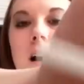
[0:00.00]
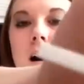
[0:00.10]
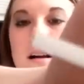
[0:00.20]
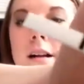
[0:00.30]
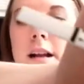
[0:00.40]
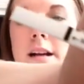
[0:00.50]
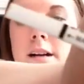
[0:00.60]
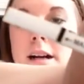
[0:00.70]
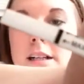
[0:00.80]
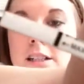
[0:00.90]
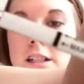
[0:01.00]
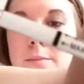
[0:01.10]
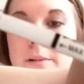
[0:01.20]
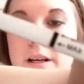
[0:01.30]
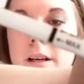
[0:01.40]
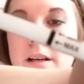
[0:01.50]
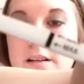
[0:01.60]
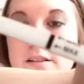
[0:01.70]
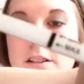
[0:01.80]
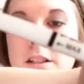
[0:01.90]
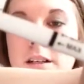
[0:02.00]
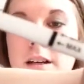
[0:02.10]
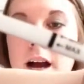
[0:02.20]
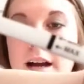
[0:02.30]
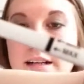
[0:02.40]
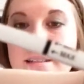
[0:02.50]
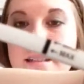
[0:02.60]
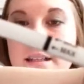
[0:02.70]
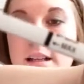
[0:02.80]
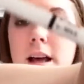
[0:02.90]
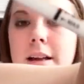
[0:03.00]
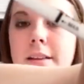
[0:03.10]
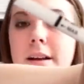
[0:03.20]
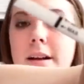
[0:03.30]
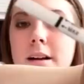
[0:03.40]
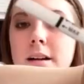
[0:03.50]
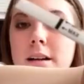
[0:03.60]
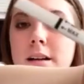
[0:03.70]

on an internet cheapie. So you can kind of see the line there.